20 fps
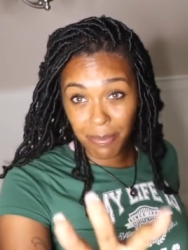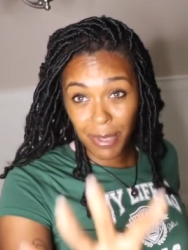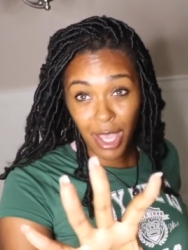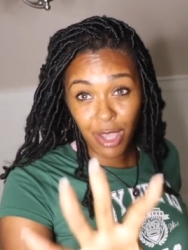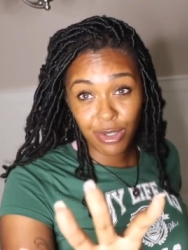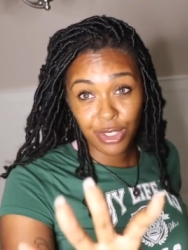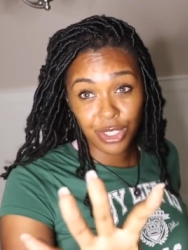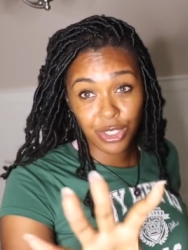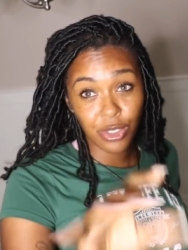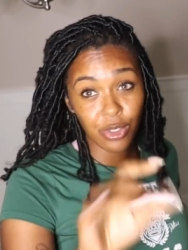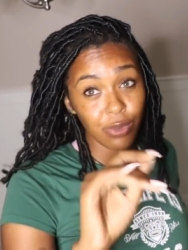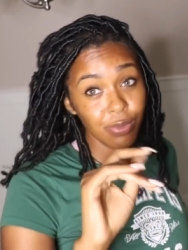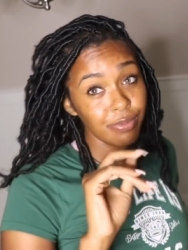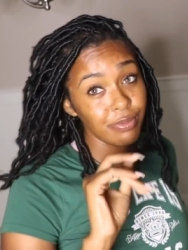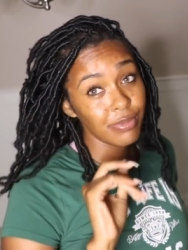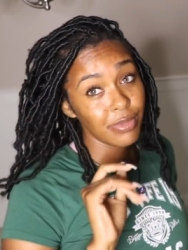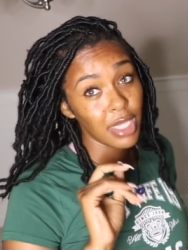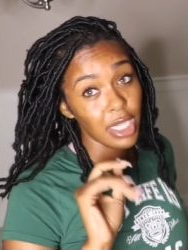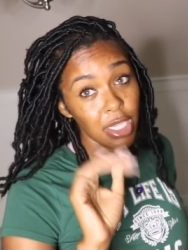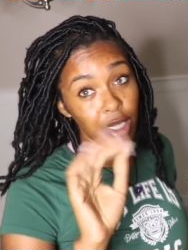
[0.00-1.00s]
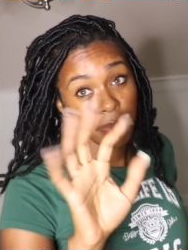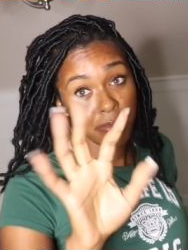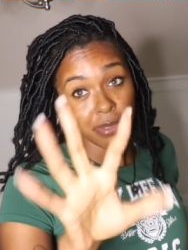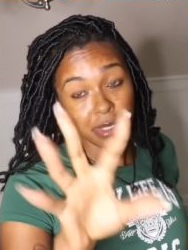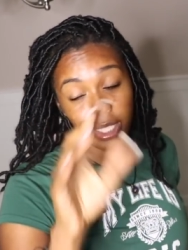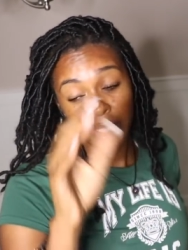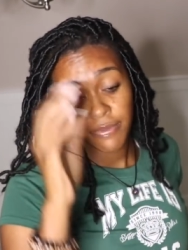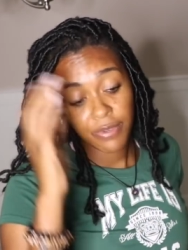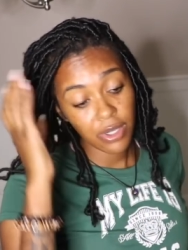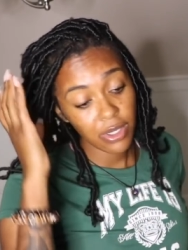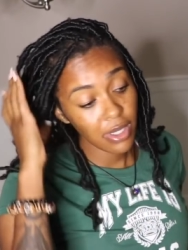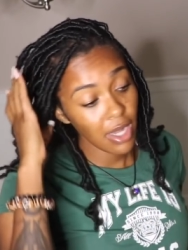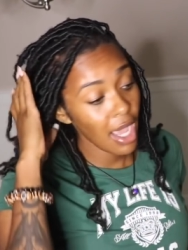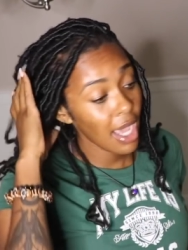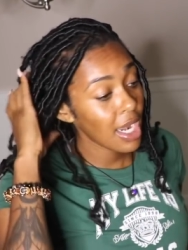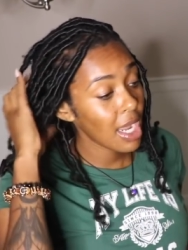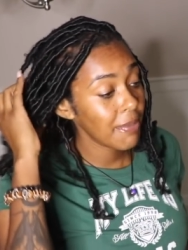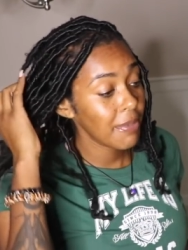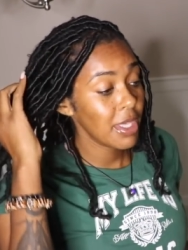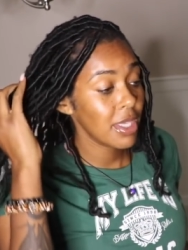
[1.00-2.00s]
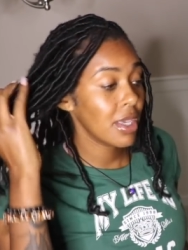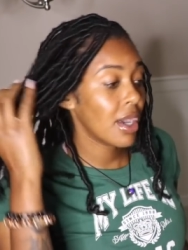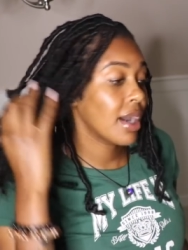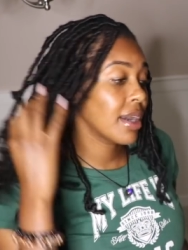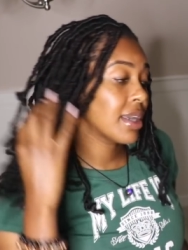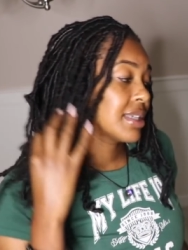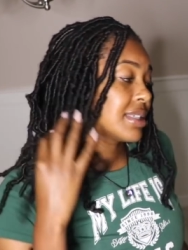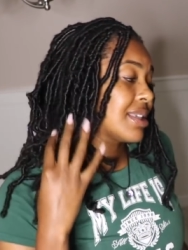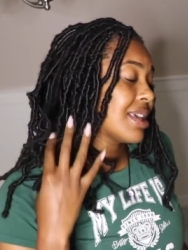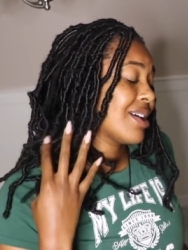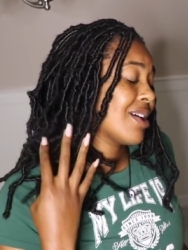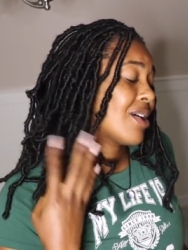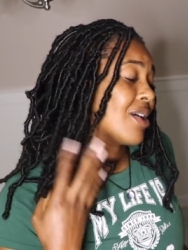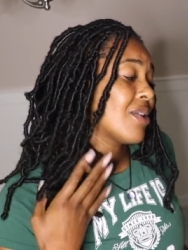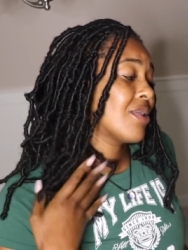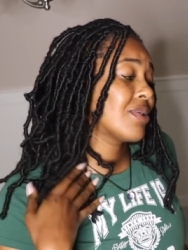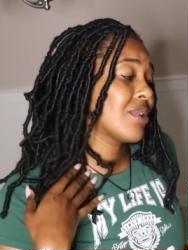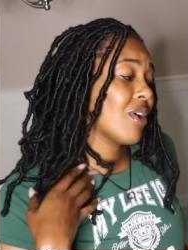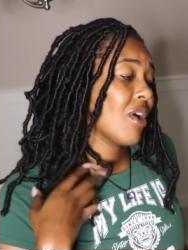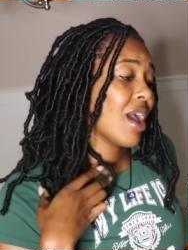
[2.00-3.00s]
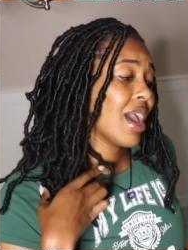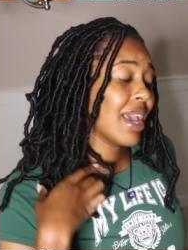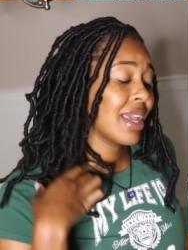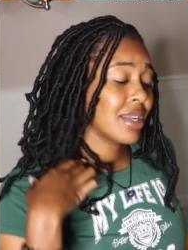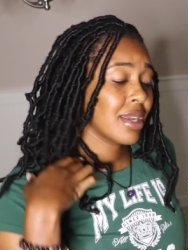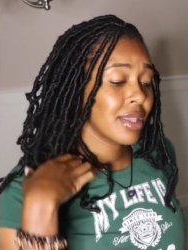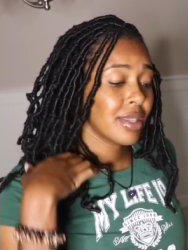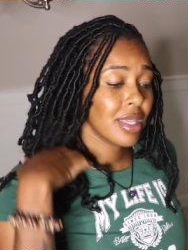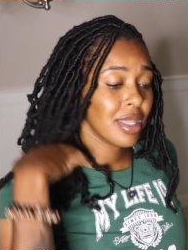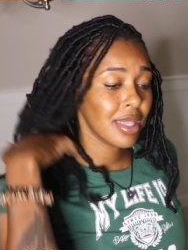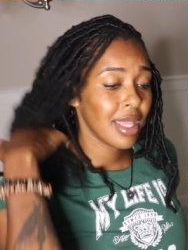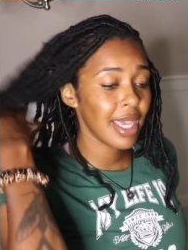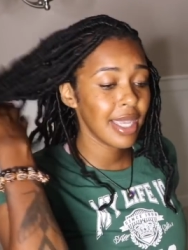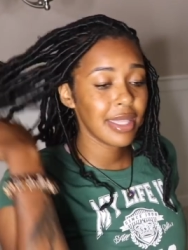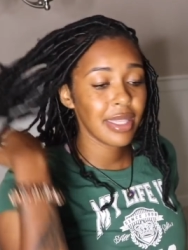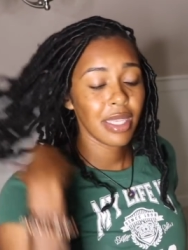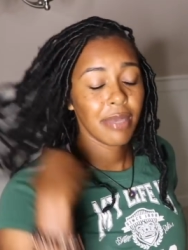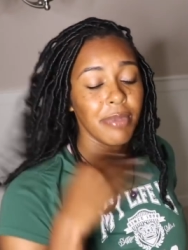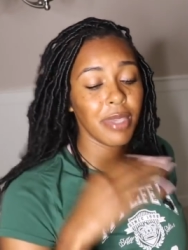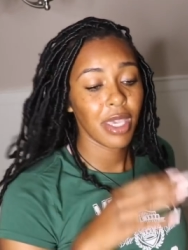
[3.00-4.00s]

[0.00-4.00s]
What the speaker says: about you, and believe it or not, I mean, y'all can say, oh, no, I ain't nothing like them.